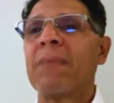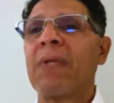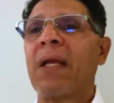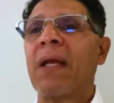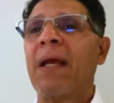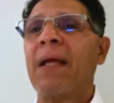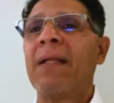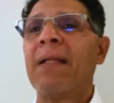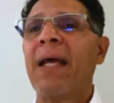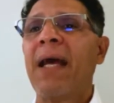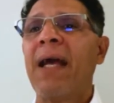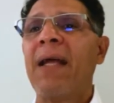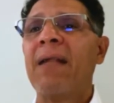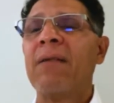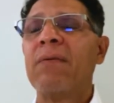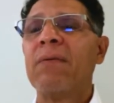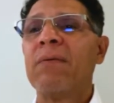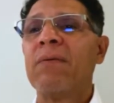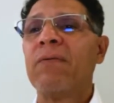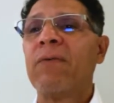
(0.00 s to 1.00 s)
And
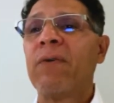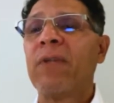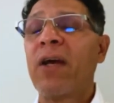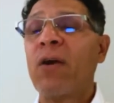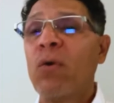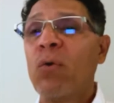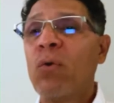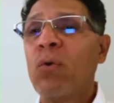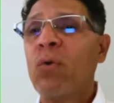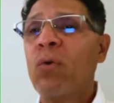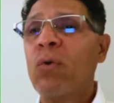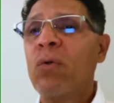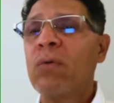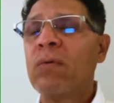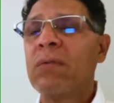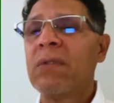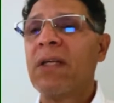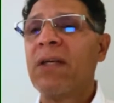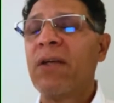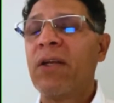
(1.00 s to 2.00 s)
then for the U,
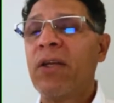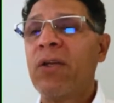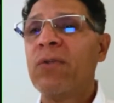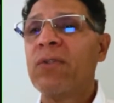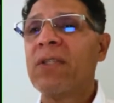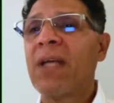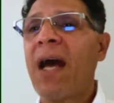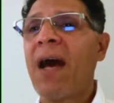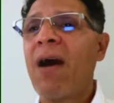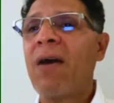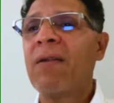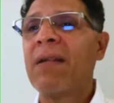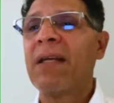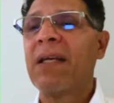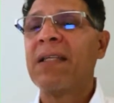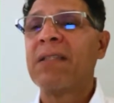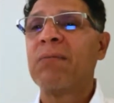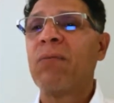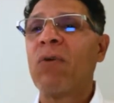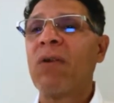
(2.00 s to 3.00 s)
the U sound
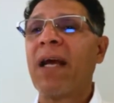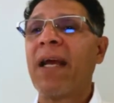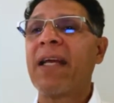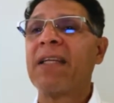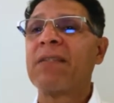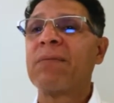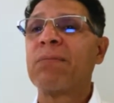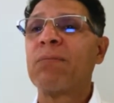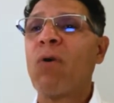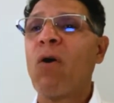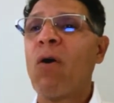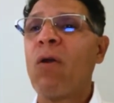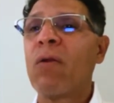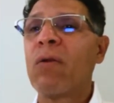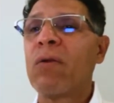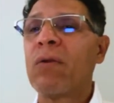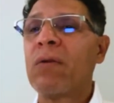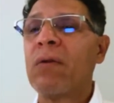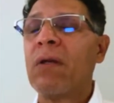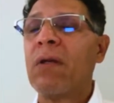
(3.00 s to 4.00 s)
is more like a small,
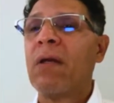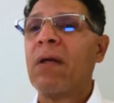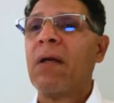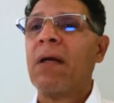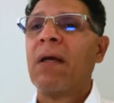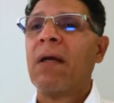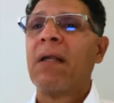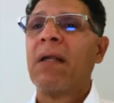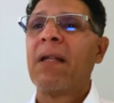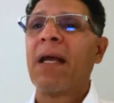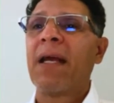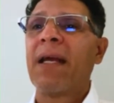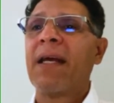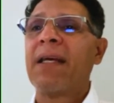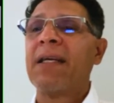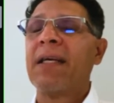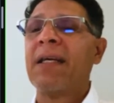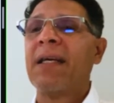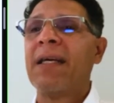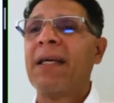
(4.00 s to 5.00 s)
like
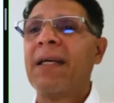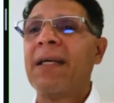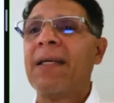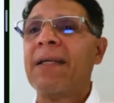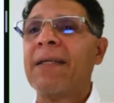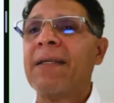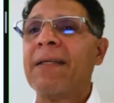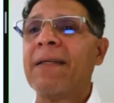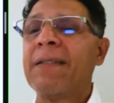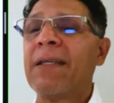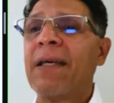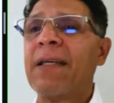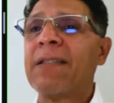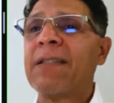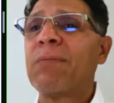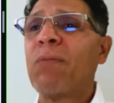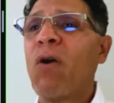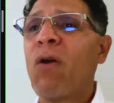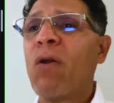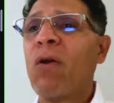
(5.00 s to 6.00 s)
a
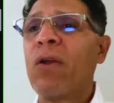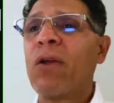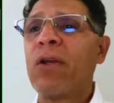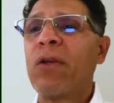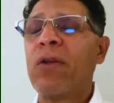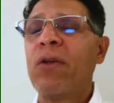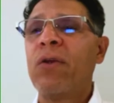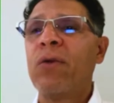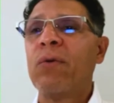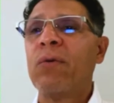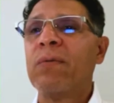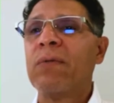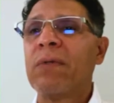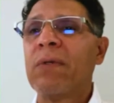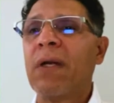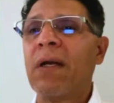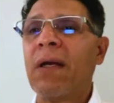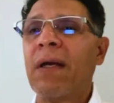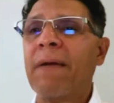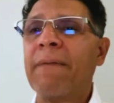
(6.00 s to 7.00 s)
small U,
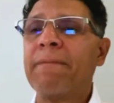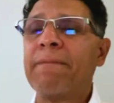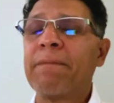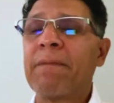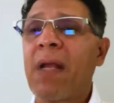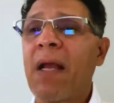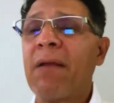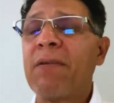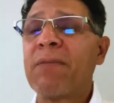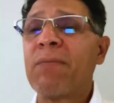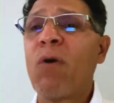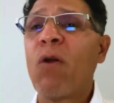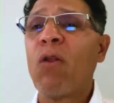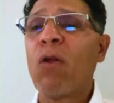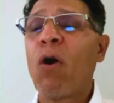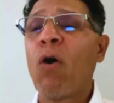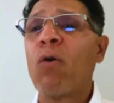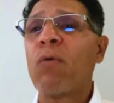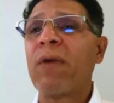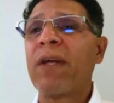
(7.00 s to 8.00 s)
a small
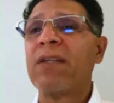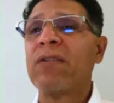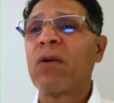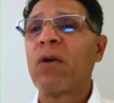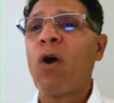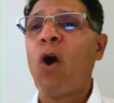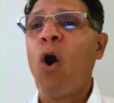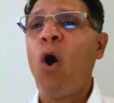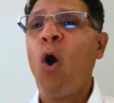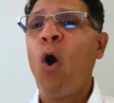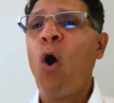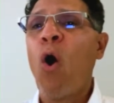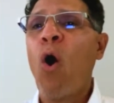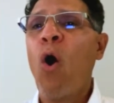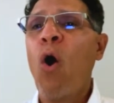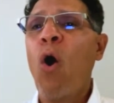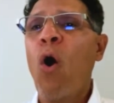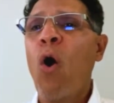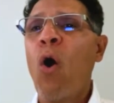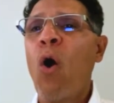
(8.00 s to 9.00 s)
O ring. So
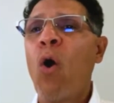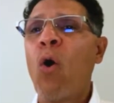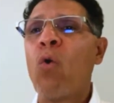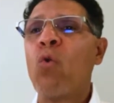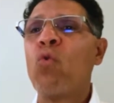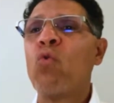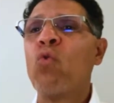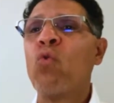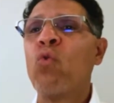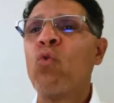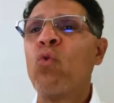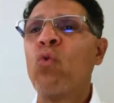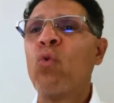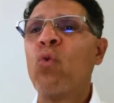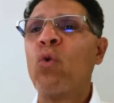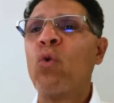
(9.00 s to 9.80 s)
O, U,